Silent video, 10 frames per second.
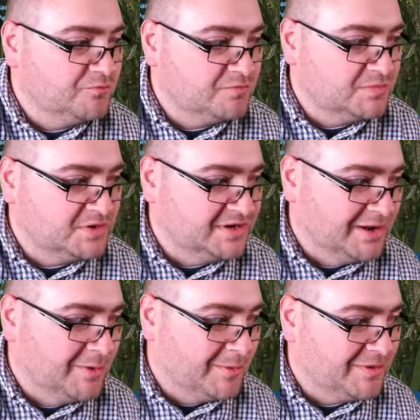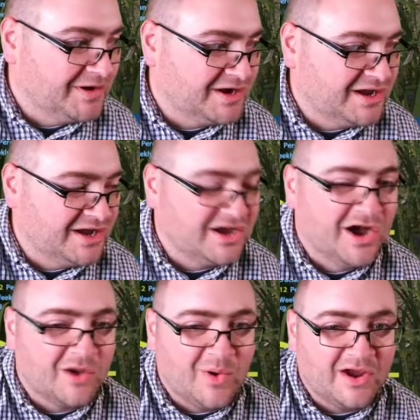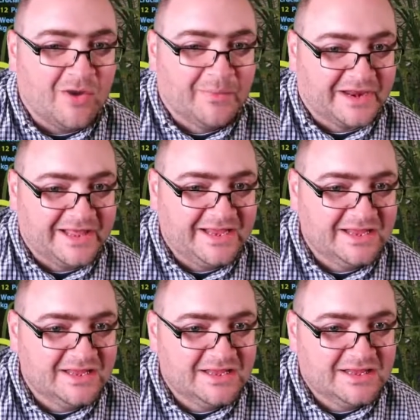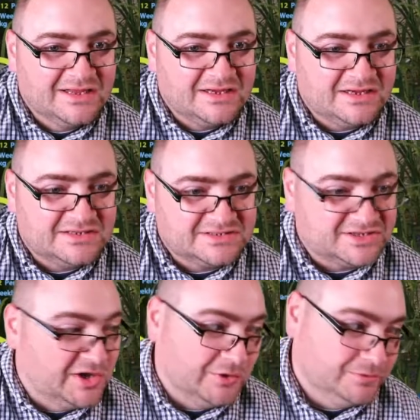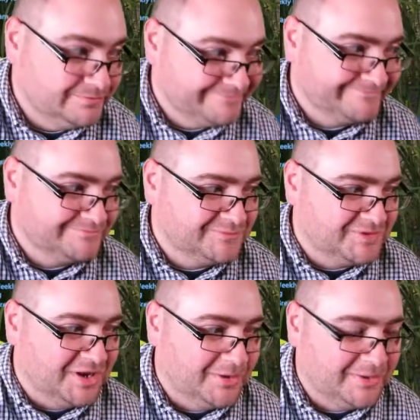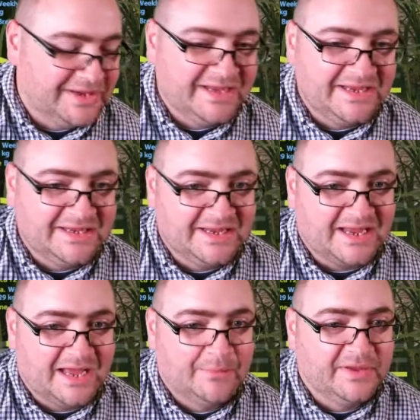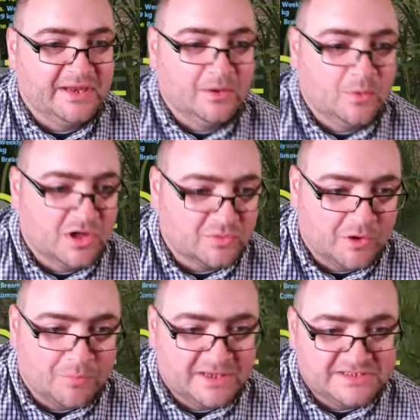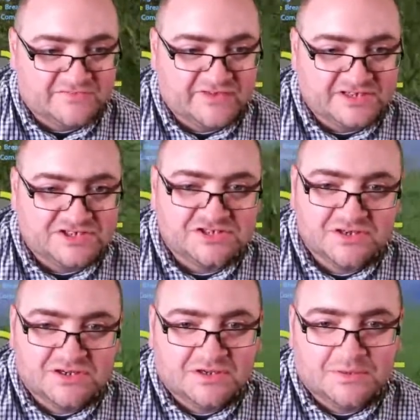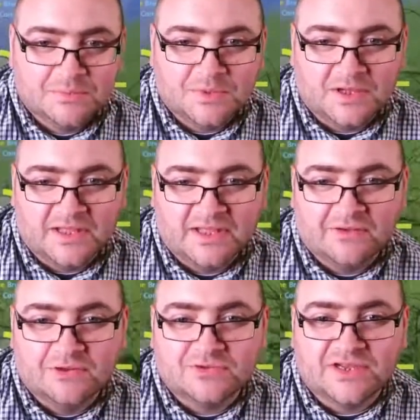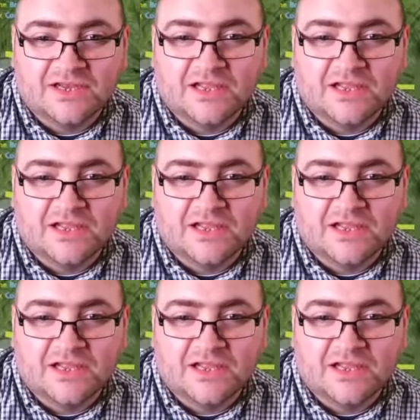you know, occur quite commonly. So, you know, it can be a worthwhile place to fish. But I hear a little tinkling